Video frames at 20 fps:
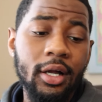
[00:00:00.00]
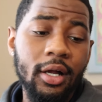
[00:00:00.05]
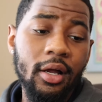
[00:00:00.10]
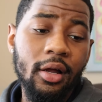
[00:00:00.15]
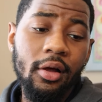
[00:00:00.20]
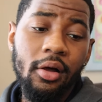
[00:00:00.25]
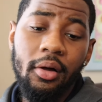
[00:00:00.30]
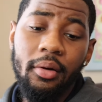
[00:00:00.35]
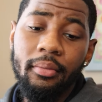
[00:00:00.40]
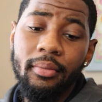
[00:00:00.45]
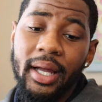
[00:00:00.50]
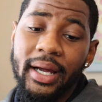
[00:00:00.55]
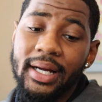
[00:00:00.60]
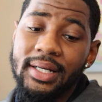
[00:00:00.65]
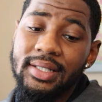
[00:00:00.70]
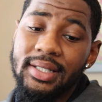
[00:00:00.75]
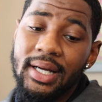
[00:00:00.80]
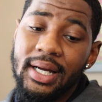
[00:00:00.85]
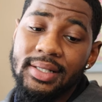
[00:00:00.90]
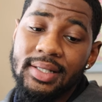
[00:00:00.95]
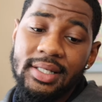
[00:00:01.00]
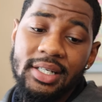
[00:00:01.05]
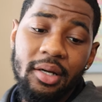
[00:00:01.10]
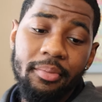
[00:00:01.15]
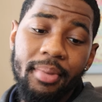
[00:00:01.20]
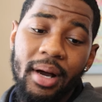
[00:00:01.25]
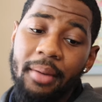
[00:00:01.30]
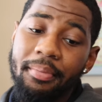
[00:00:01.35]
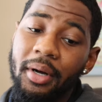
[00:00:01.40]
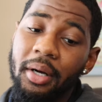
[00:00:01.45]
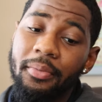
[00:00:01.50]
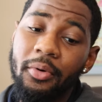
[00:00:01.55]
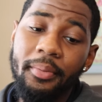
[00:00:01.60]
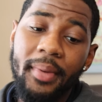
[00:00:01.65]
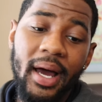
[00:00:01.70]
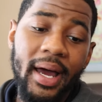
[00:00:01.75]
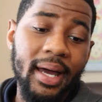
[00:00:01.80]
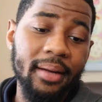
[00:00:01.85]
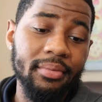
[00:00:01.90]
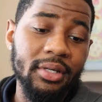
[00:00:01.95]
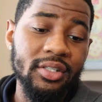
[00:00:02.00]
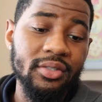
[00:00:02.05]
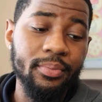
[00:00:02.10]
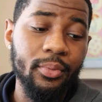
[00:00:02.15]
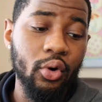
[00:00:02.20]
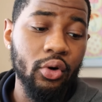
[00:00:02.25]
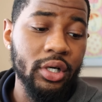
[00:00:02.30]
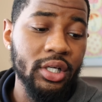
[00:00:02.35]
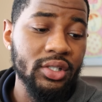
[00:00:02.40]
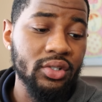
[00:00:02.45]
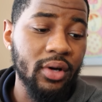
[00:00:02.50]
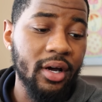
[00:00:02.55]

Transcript: Um, like I said, I seen it pop up on my app this morning,